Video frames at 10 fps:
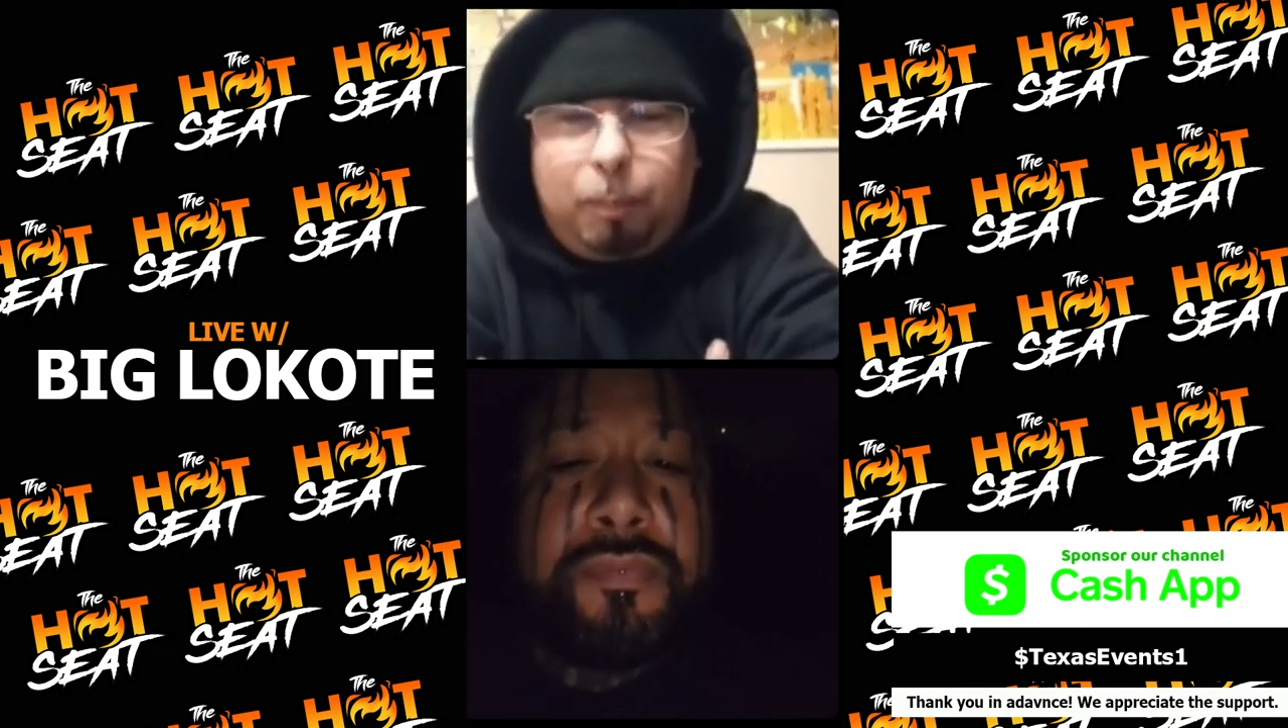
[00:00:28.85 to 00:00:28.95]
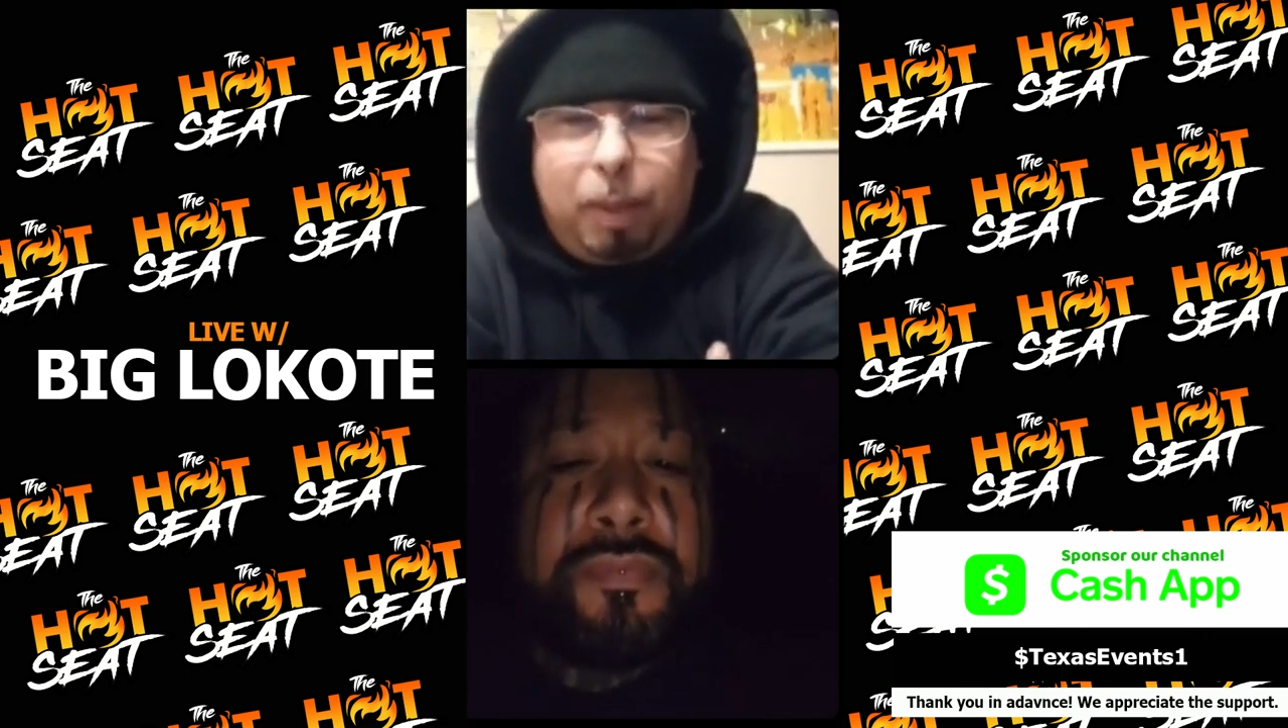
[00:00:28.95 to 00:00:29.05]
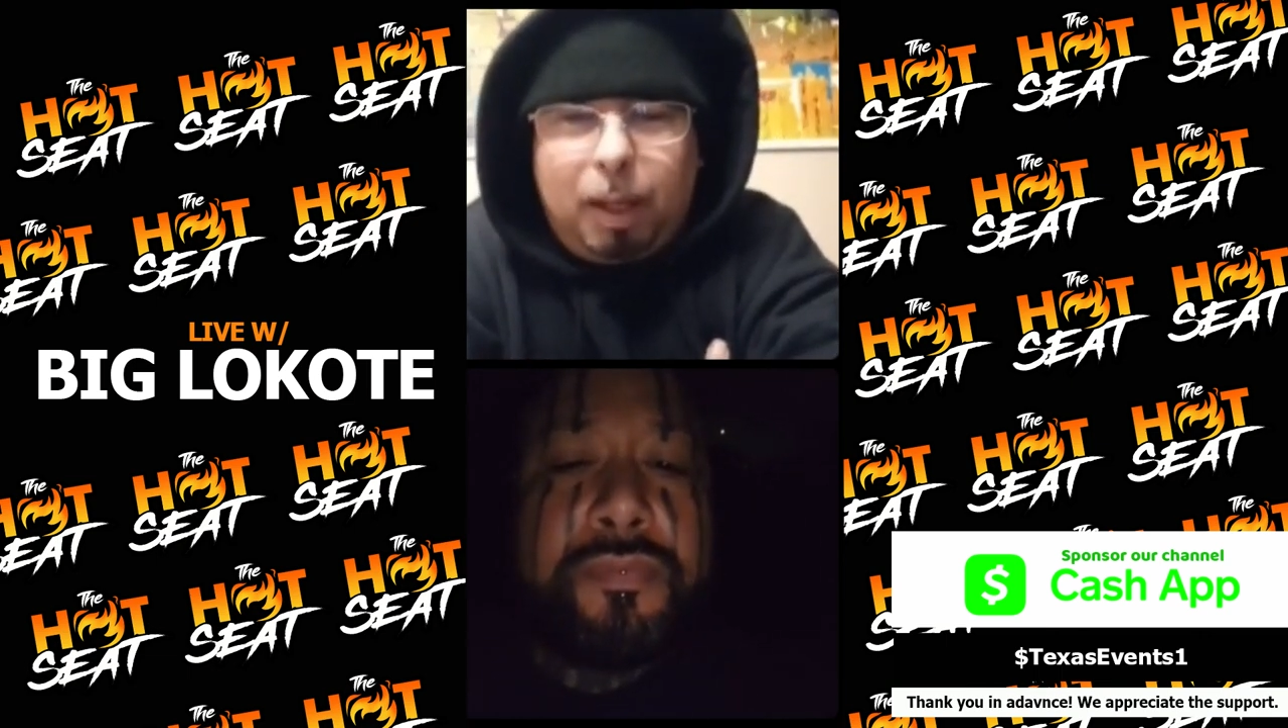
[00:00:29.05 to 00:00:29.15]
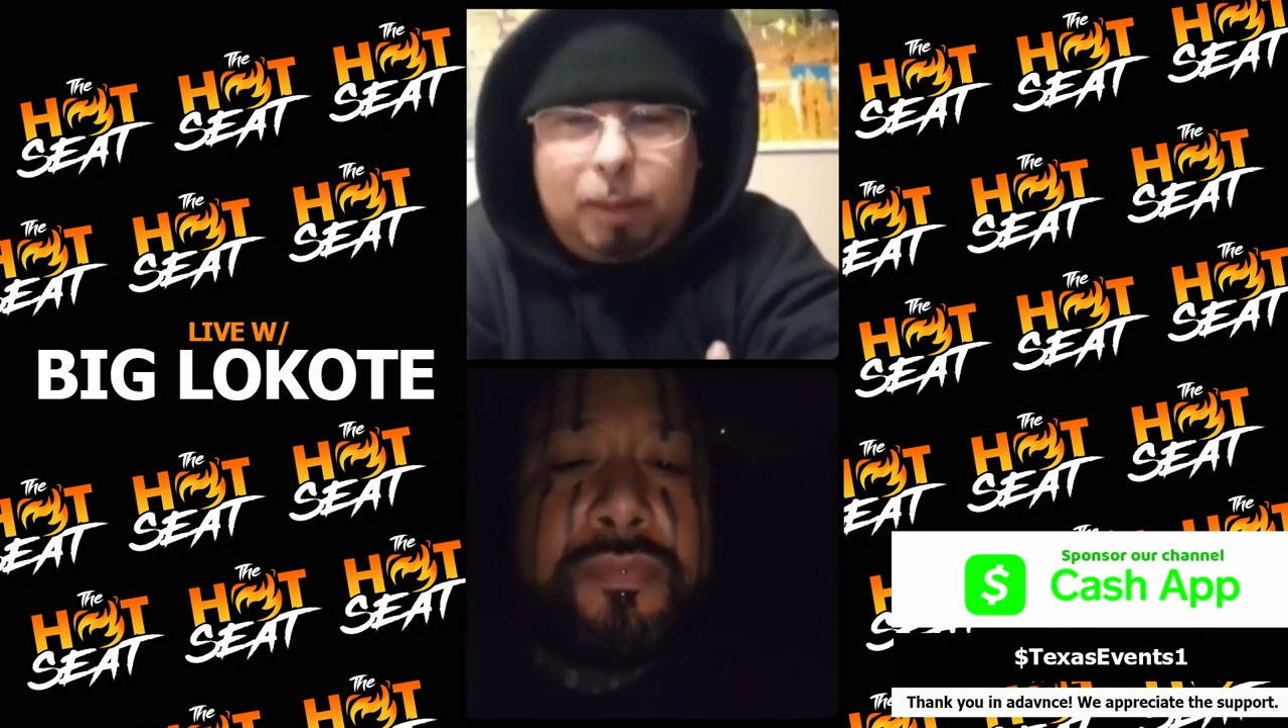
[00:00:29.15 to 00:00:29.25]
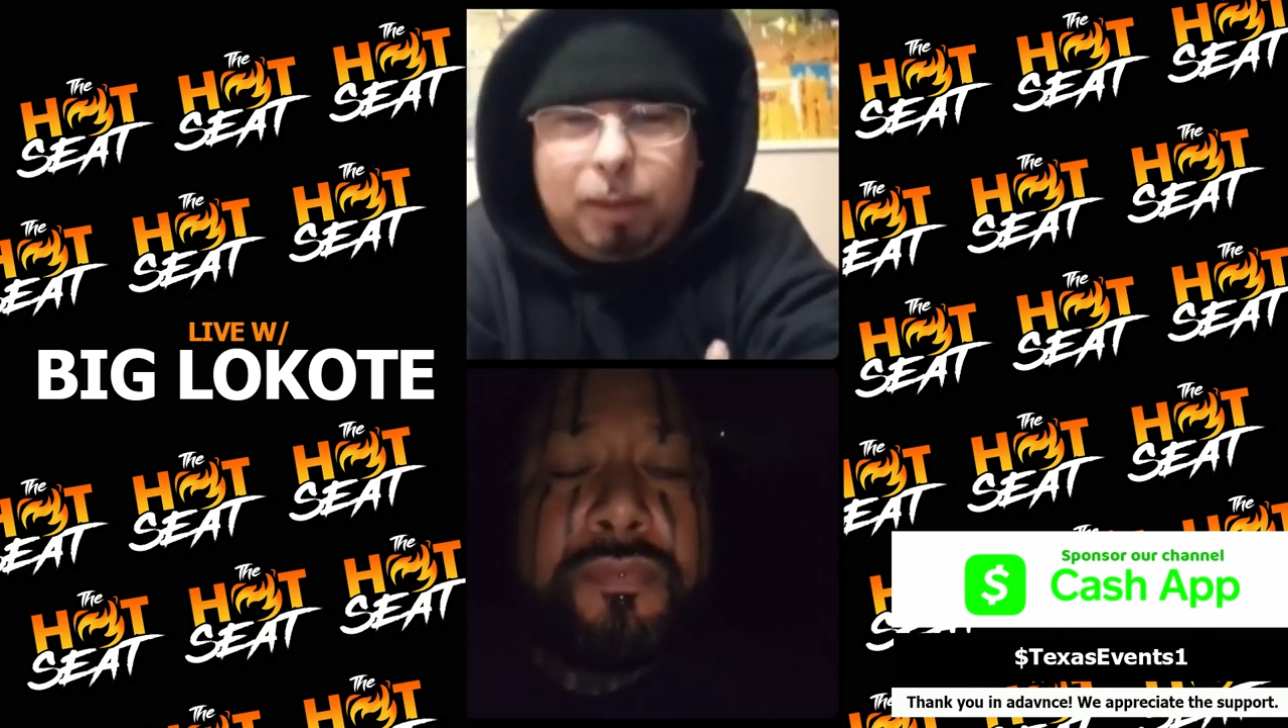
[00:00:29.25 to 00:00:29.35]

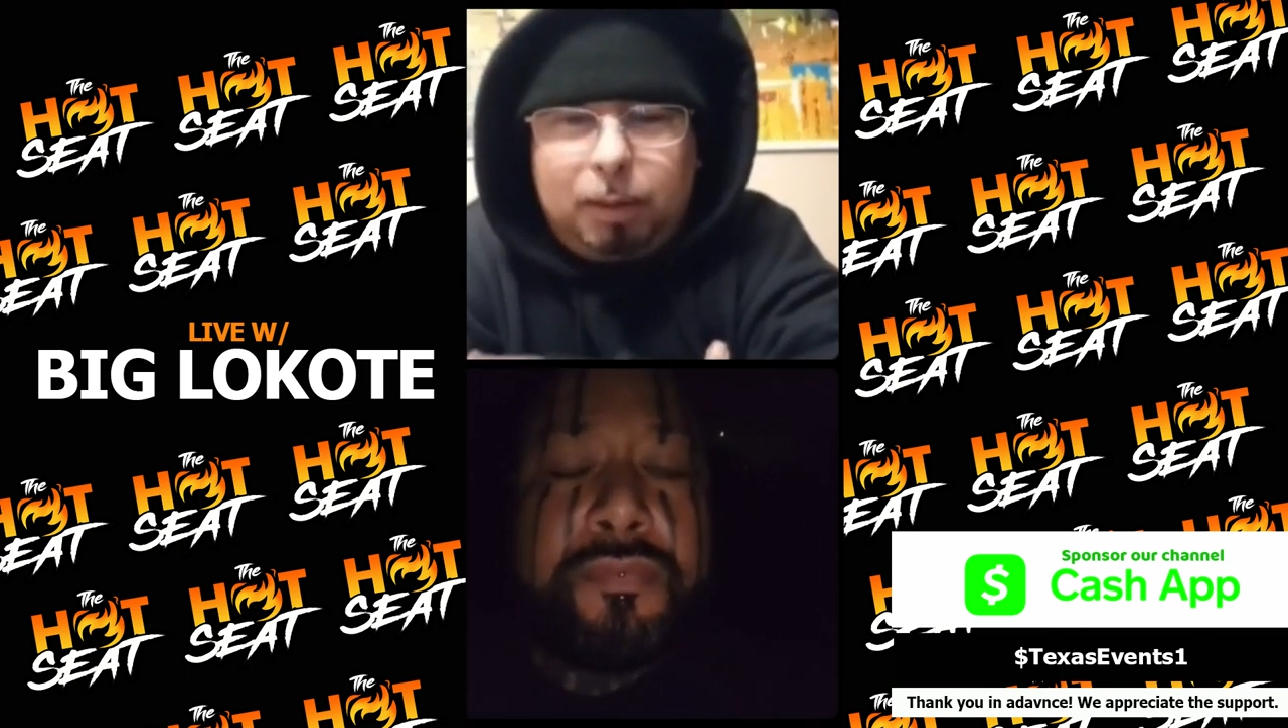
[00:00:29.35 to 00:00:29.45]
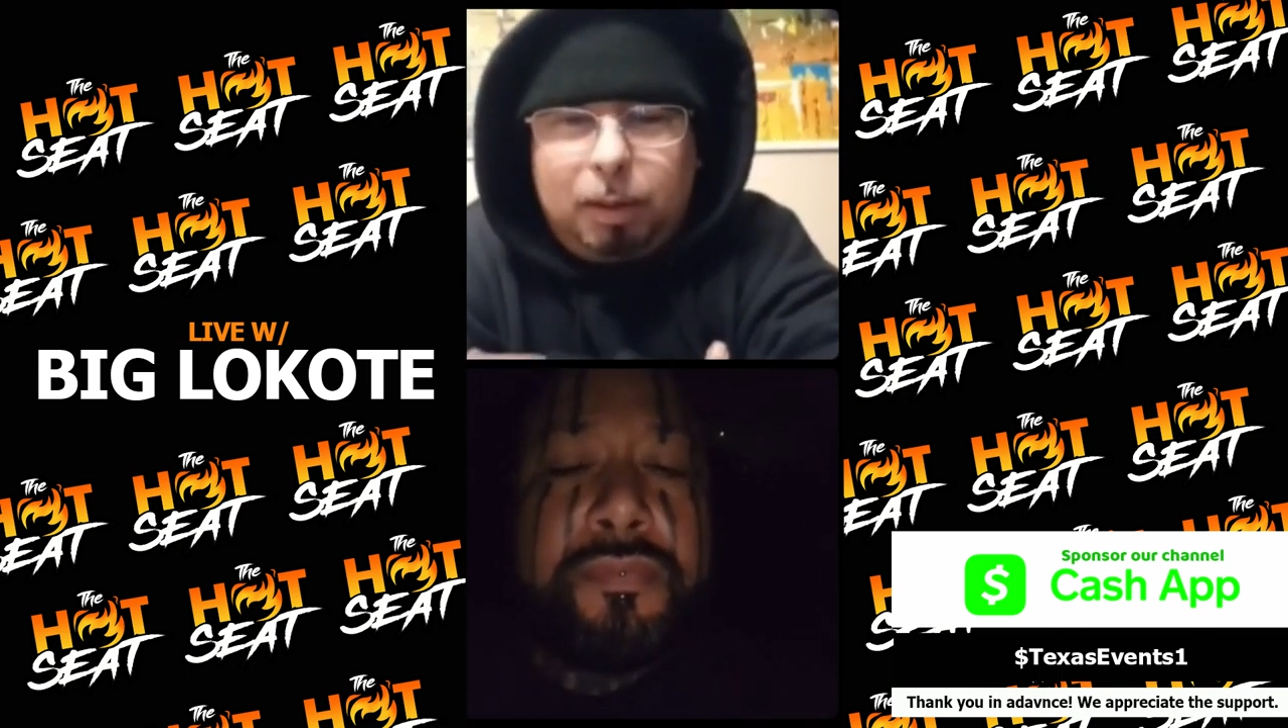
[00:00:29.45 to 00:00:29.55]
politics